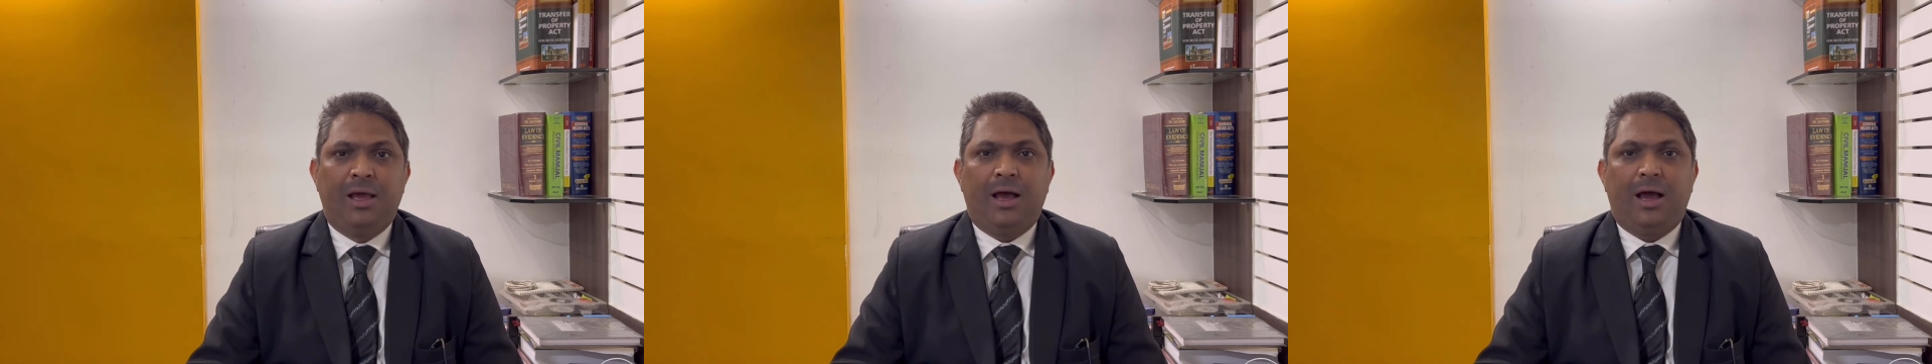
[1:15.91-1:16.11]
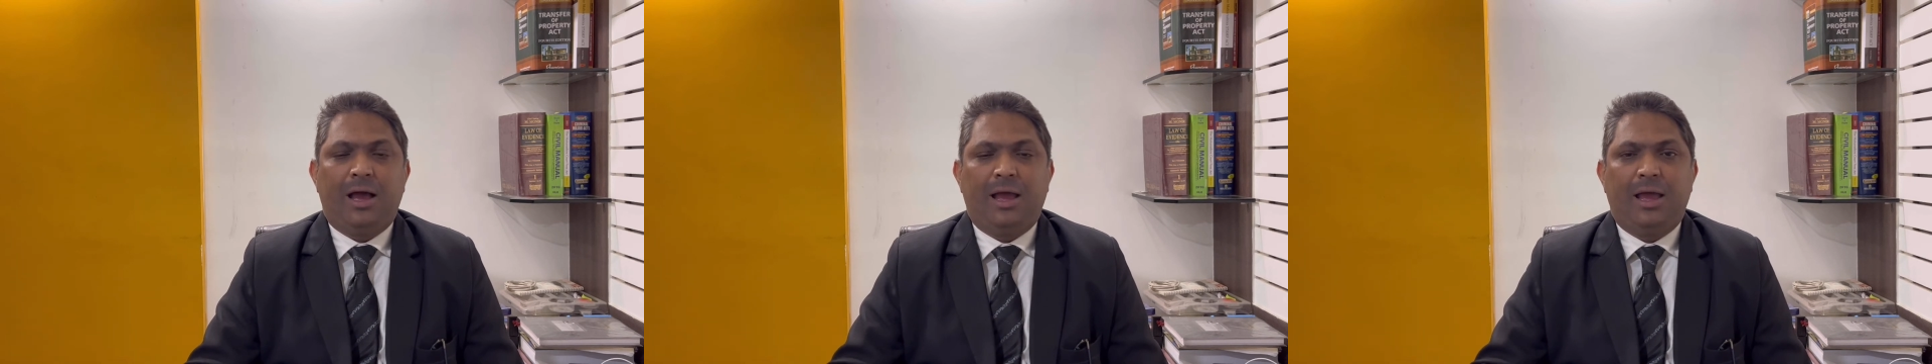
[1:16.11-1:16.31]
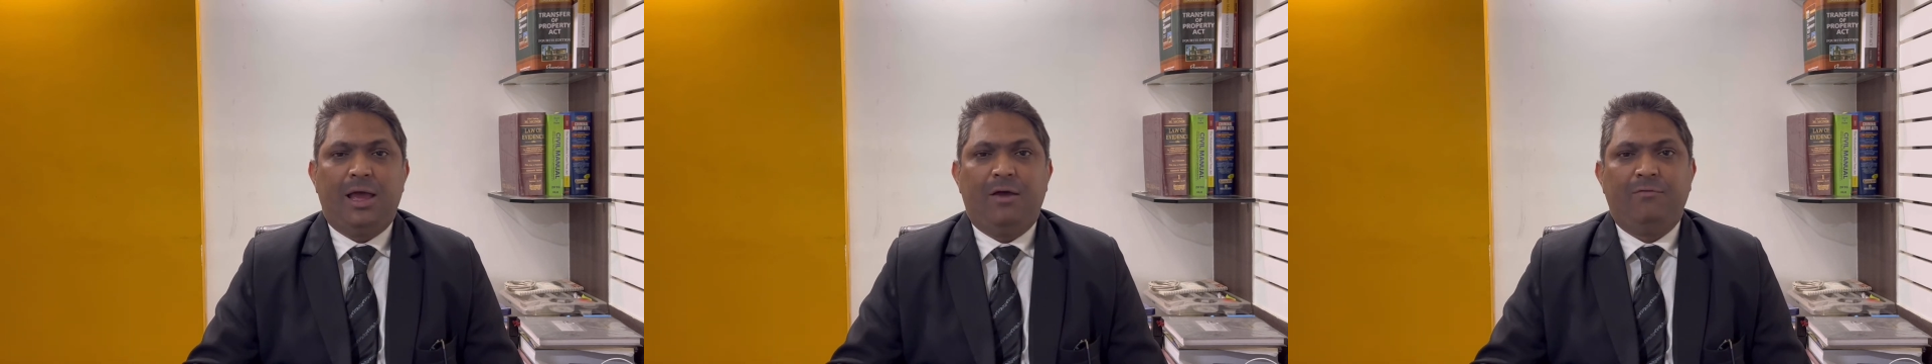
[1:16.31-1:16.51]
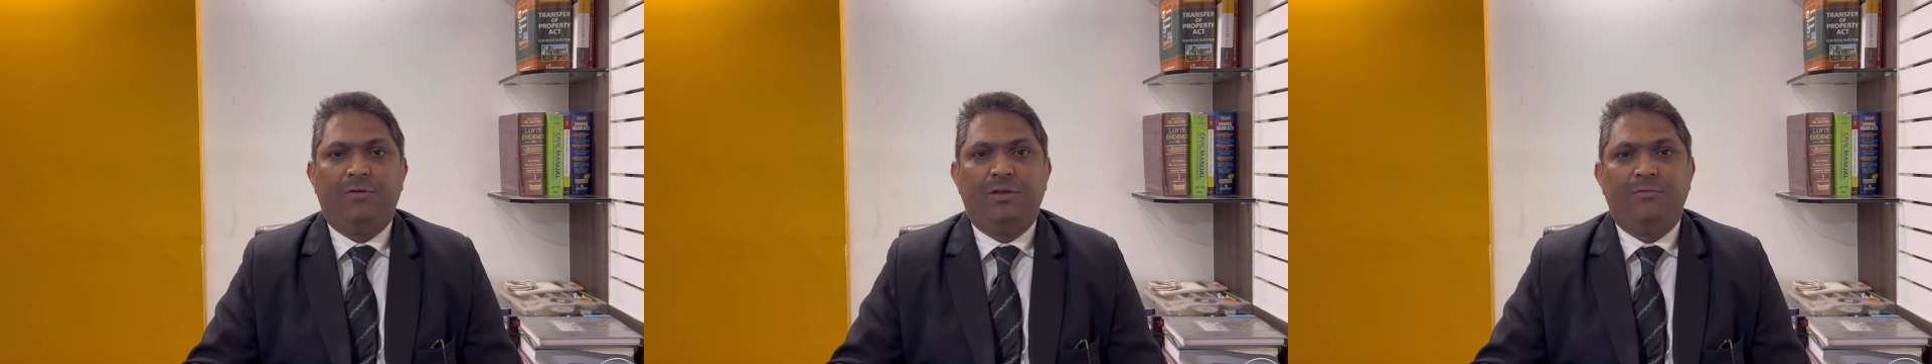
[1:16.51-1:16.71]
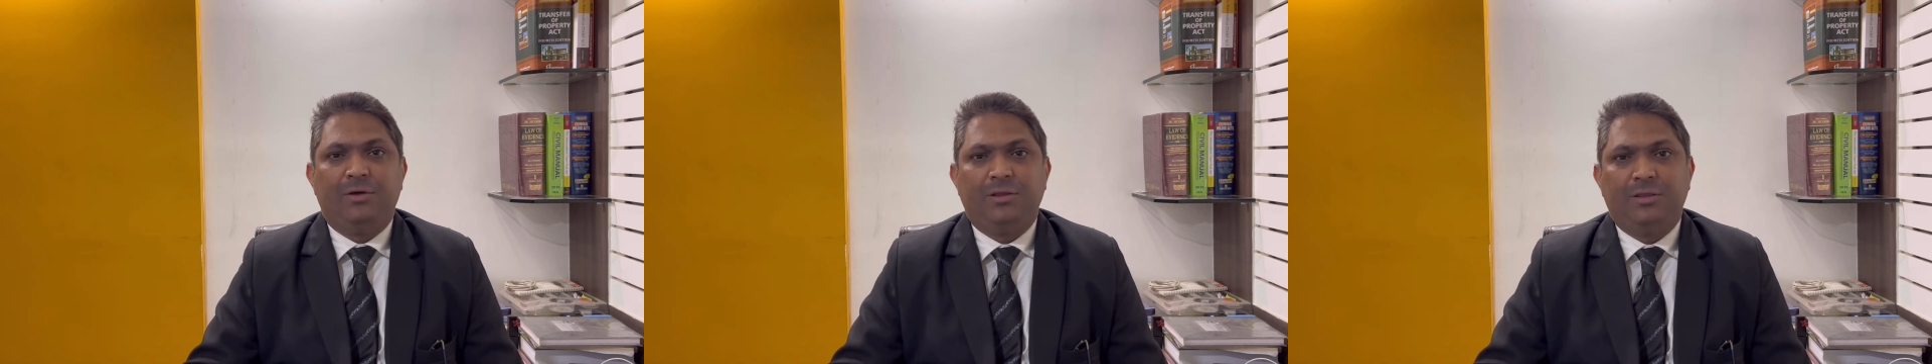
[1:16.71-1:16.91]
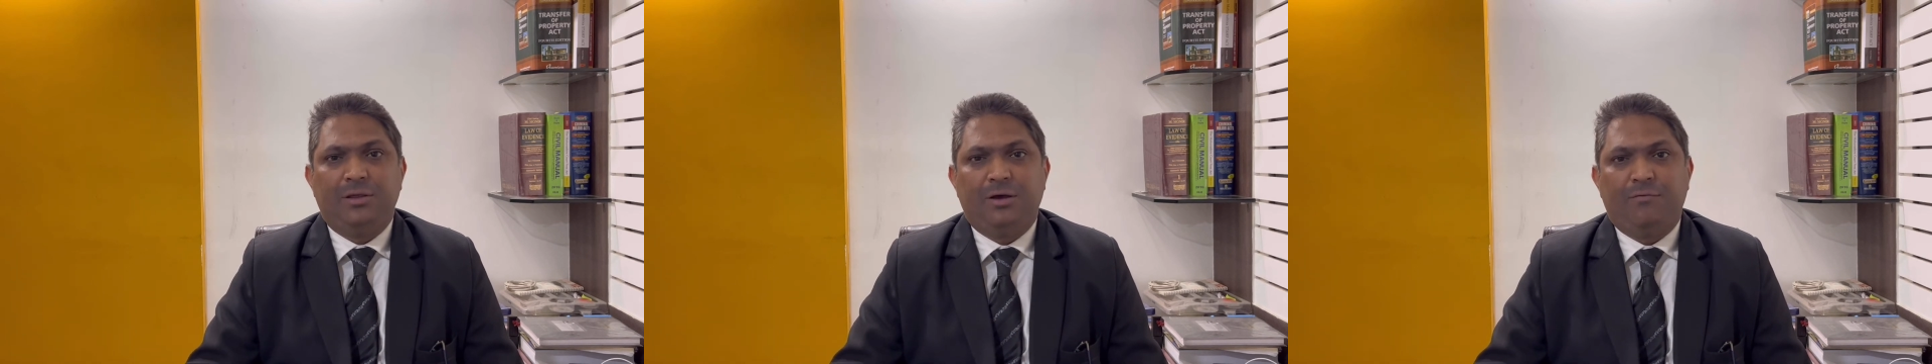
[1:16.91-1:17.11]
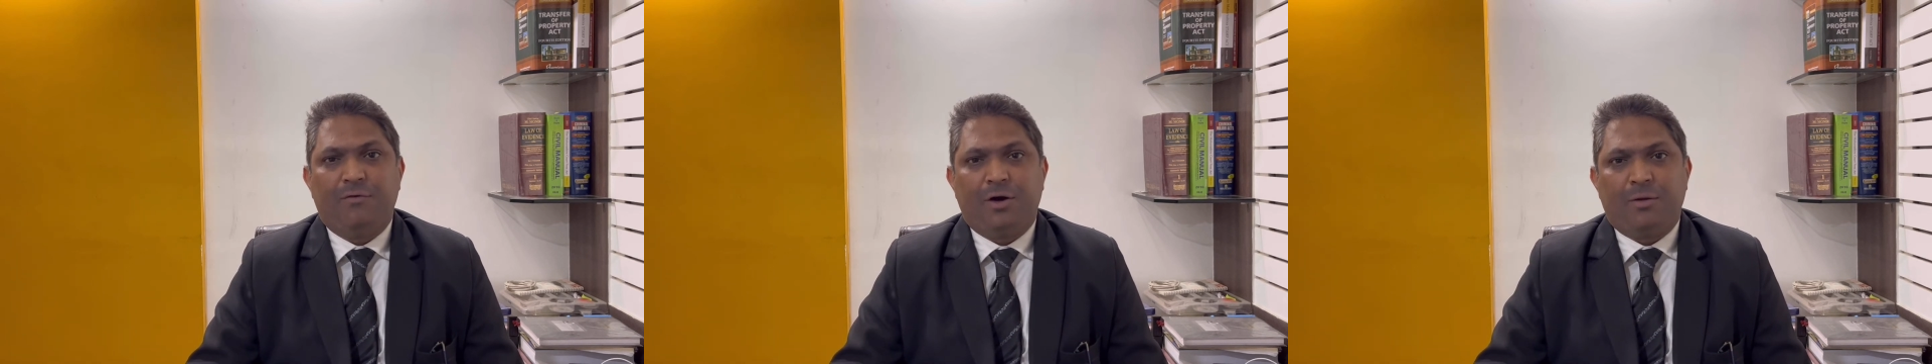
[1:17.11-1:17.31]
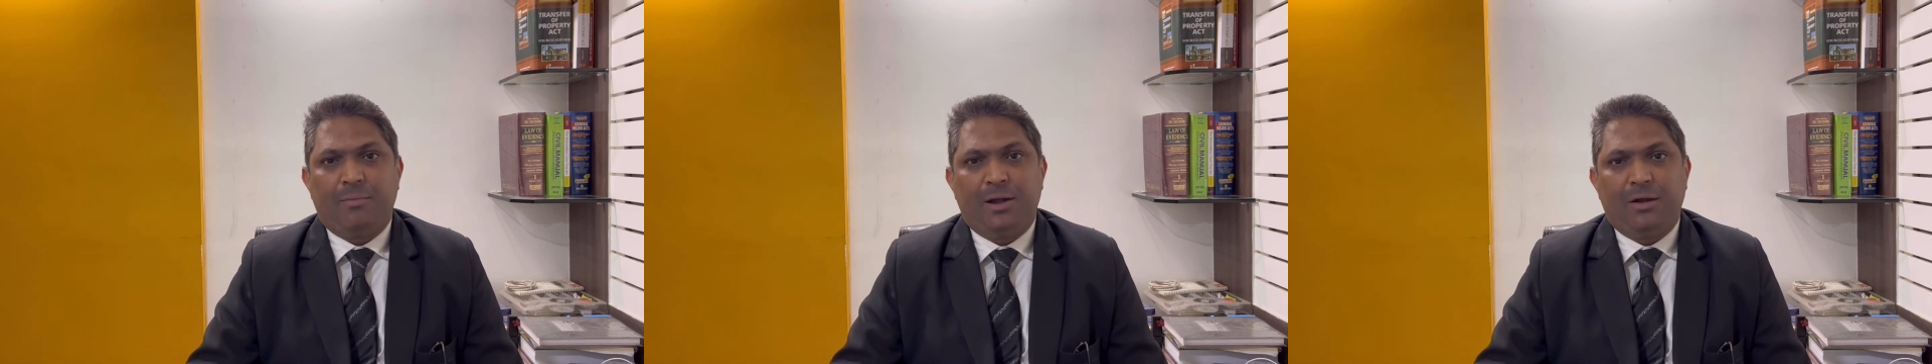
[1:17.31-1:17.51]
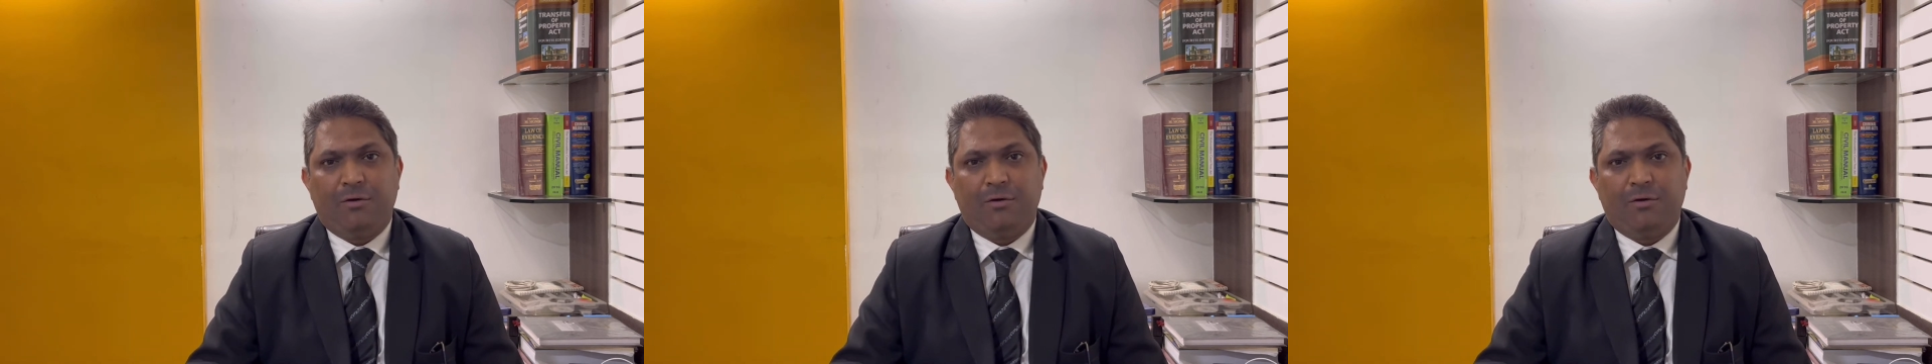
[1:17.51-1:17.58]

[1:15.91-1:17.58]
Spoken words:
I have given the format